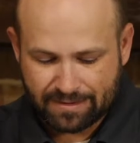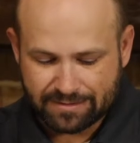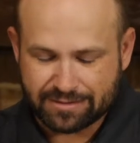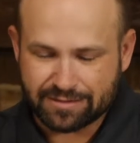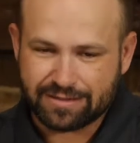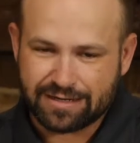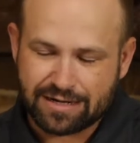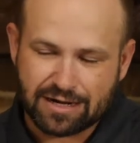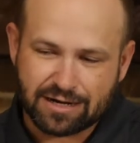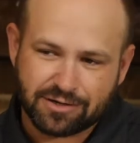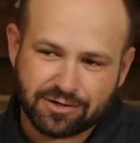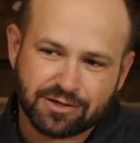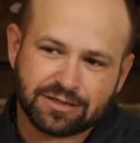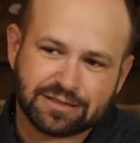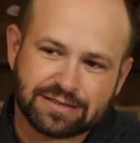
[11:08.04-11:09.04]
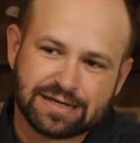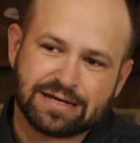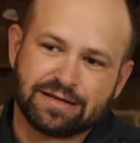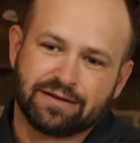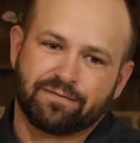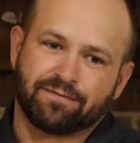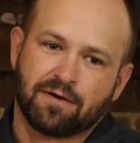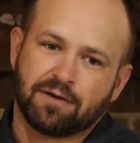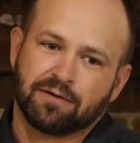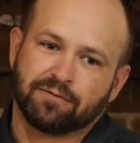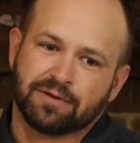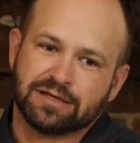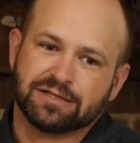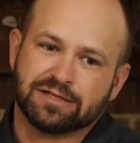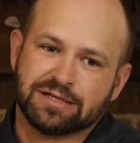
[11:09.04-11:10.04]
Do they understand that
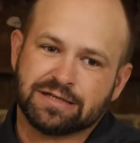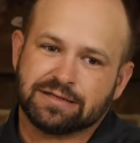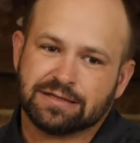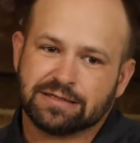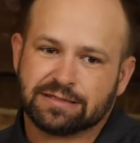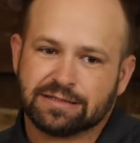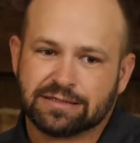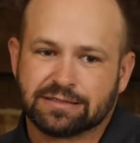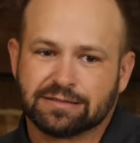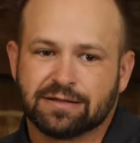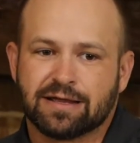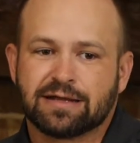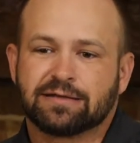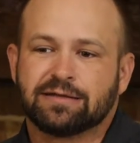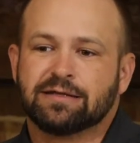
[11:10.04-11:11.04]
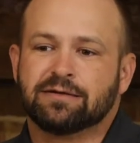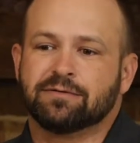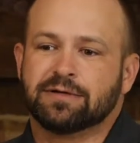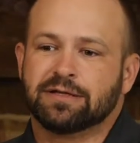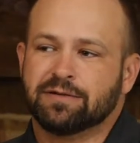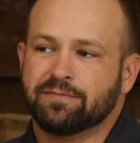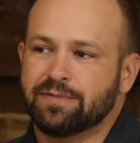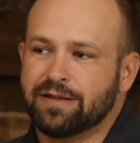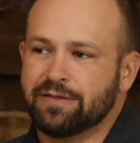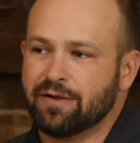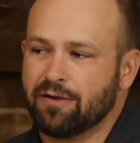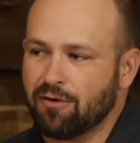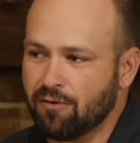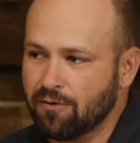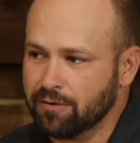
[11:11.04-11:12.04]
following Jesus is likely going to be the
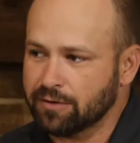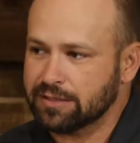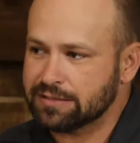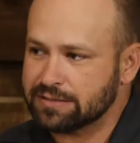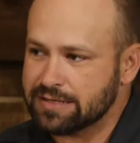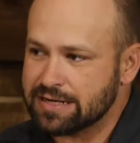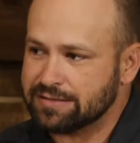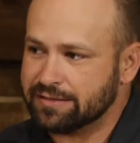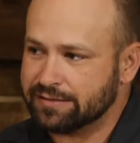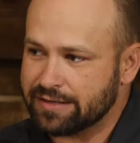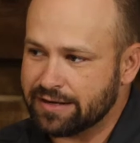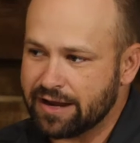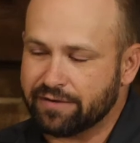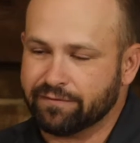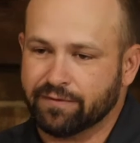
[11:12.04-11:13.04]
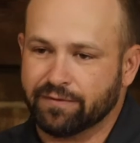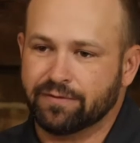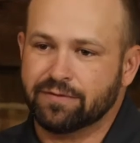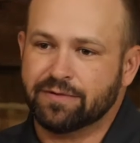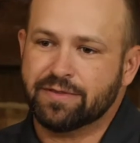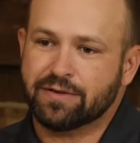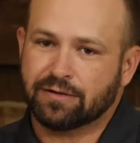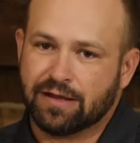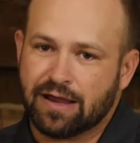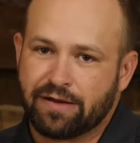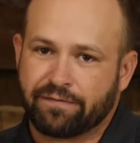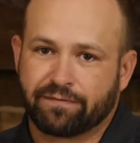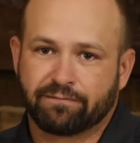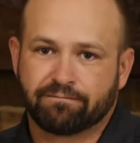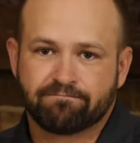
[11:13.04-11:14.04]
hardest thing that they ever do in their
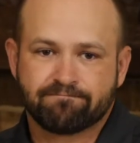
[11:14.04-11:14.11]
life?